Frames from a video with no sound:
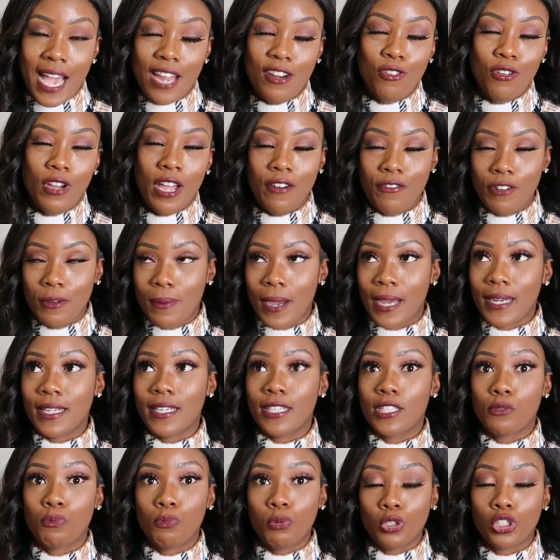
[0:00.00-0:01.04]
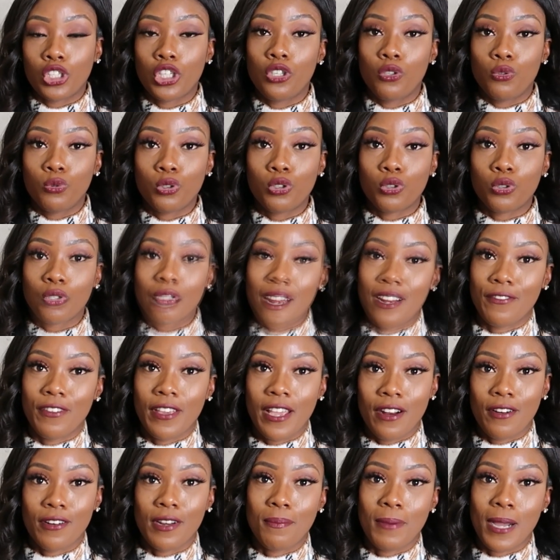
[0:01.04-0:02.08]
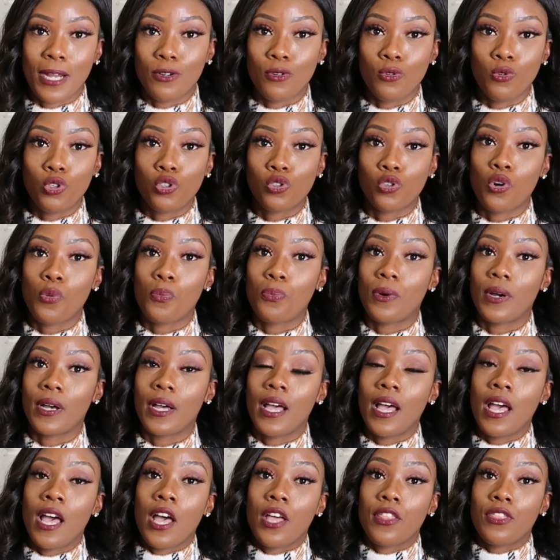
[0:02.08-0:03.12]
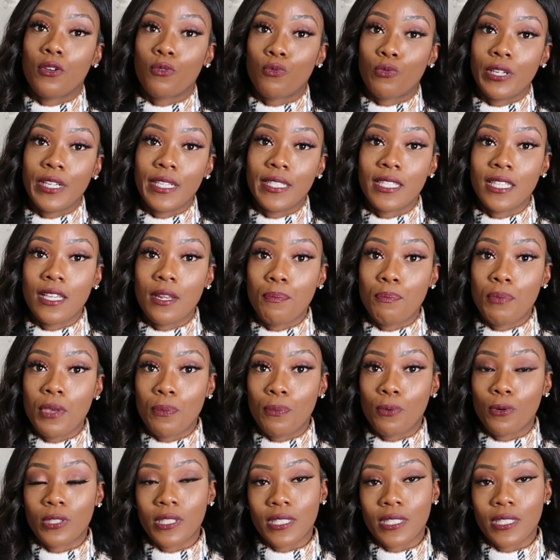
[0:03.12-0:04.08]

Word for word: I know everybody is pushing neutral, out of hearing about neutral, but the reason people